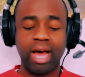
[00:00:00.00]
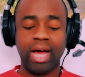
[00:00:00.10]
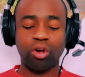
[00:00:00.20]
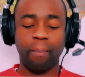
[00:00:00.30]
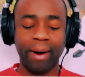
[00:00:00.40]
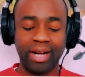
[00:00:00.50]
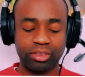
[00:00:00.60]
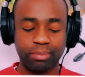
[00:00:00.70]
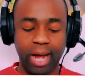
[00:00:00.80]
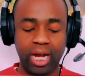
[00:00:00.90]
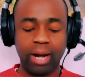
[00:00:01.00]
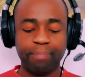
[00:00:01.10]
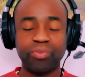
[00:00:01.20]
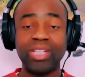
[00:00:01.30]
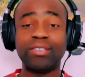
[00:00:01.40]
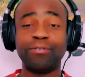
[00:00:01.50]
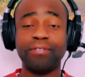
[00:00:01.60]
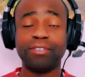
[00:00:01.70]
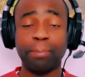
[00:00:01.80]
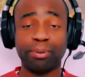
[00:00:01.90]
and your pass mark is
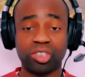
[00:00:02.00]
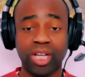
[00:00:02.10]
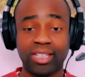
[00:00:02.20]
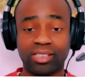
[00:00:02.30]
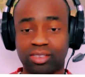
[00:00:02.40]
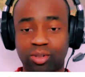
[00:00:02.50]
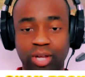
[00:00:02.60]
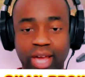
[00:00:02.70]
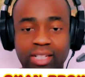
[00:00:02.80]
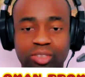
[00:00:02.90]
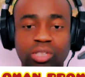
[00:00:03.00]
50%, okay?